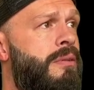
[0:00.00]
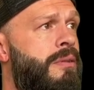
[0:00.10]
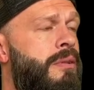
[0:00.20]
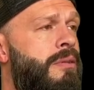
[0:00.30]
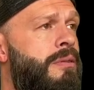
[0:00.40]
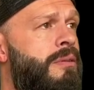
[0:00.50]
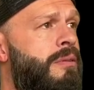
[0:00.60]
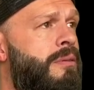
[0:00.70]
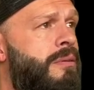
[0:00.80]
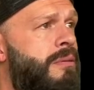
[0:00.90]
I don't
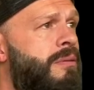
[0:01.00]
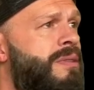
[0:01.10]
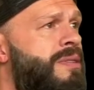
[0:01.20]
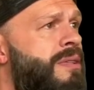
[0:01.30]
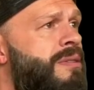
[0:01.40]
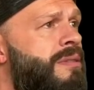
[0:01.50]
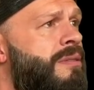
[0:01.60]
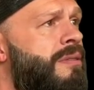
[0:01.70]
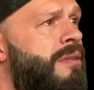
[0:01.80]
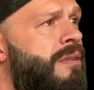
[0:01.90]
know. What is this?
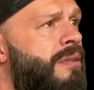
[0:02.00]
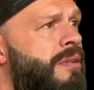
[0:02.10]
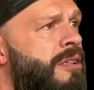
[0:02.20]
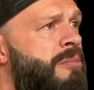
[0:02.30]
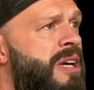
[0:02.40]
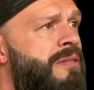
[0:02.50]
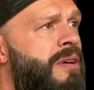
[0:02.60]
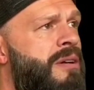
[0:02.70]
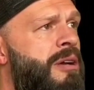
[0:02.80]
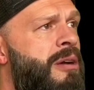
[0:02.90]
I
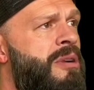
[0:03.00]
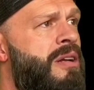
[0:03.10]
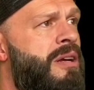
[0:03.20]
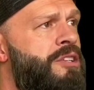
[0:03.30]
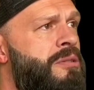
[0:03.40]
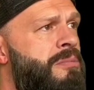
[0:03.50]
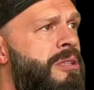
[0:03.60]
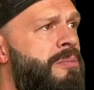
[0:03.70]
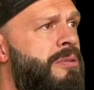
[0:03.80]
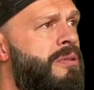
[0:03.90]
might actually be
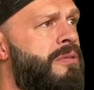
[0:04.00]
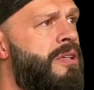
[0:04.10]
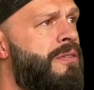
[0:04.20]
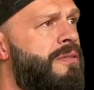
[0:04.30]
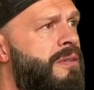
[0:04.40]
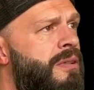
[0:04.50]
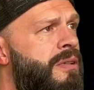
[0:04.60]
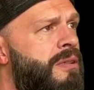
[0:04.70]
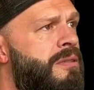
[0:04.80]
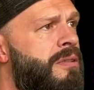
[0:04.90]
approved. Gift
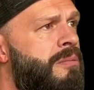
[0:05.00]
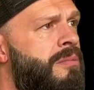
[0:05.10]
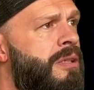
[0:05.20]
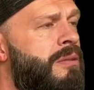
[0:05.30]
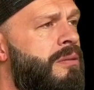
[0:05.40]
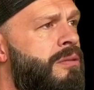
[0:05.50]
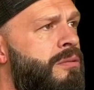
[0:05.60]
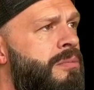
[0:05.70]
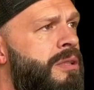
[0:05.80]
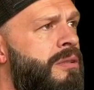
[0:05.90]
a sub now to
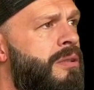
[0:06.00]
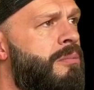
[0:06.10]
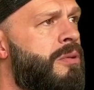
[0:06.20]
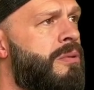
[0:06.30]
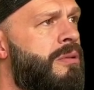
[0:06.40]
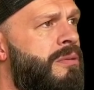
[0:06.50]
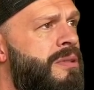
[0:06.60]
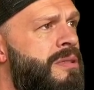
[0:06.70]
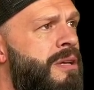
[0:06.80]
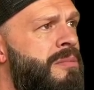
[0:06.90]
be number one. What
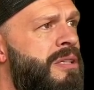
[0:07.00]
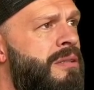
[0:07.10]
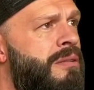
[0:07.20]
does that mean?